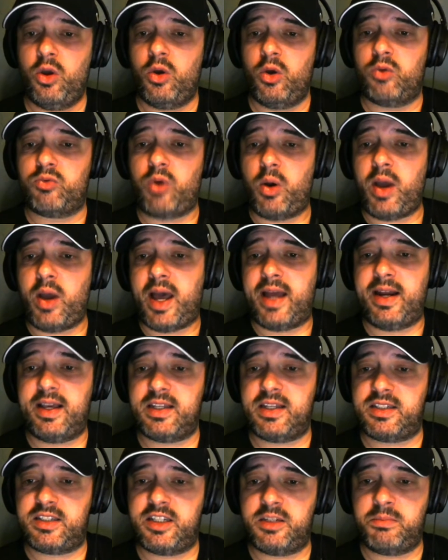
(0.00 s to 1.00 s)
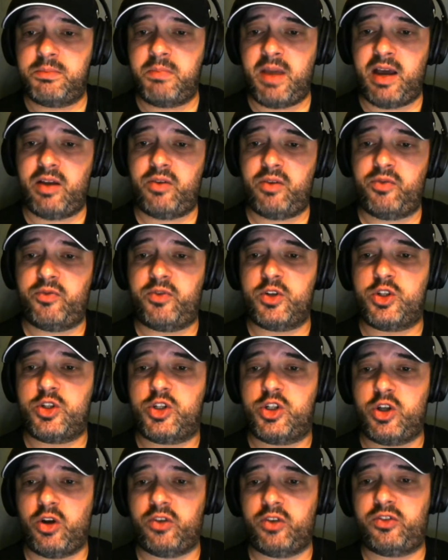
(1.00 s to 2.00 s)
Rohan S says Mount for
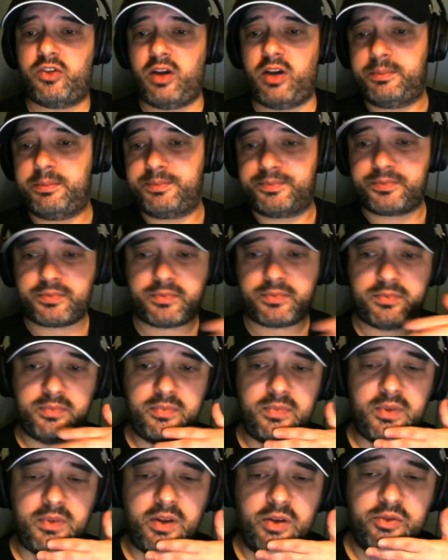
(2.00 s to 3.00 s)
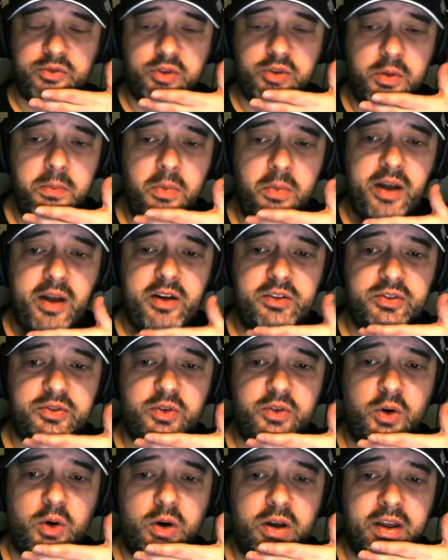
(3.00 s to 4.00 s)
Jota for a
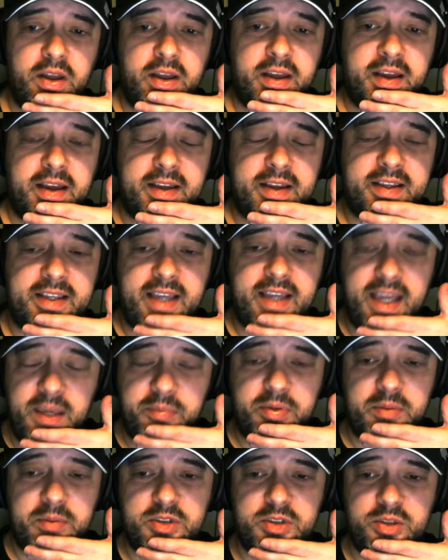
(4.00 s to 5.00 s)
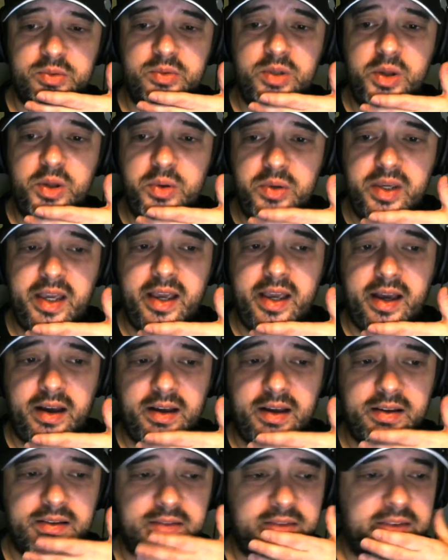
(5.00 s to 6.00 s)
-4 and keep him till New Year.
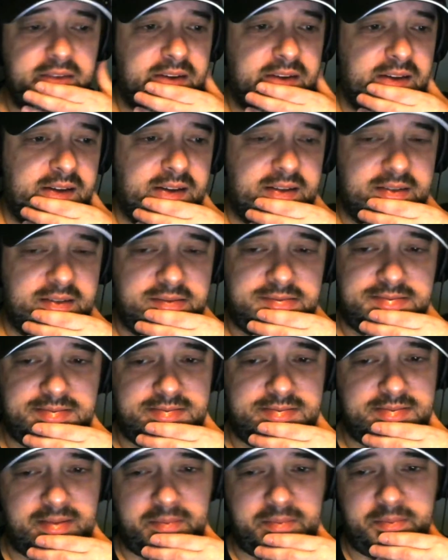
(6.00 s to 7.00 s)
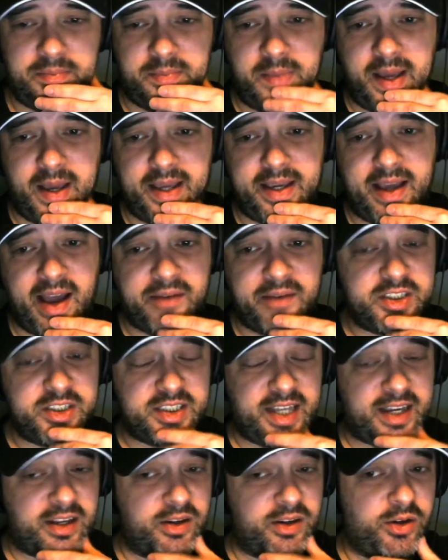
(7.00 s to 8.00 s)
Mate, have a
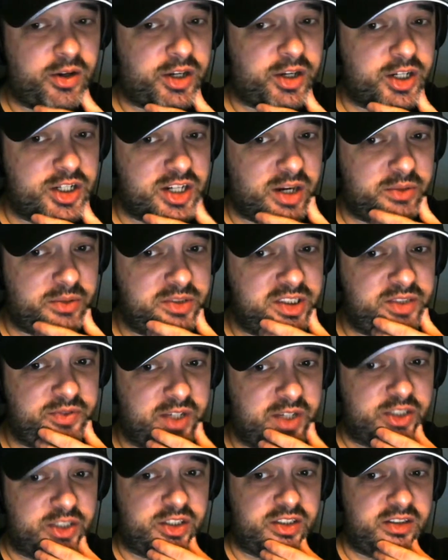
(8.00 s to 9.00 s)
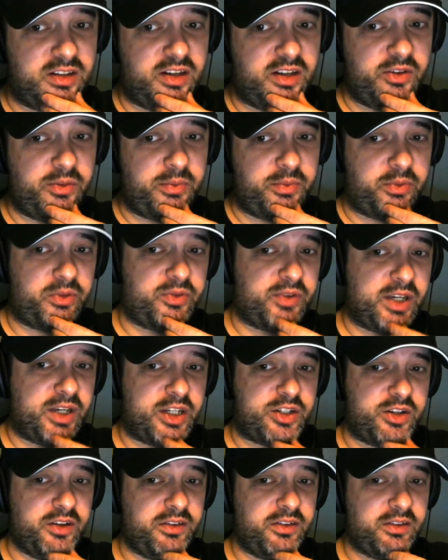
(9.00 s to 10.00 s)
second look at Chelsea's fixtures and Liverpool's
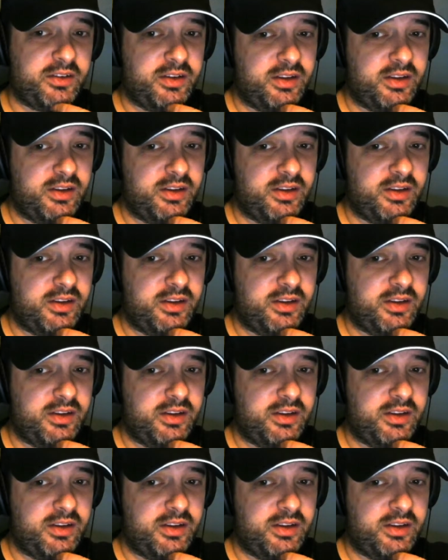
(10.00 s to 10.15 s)
fixtures.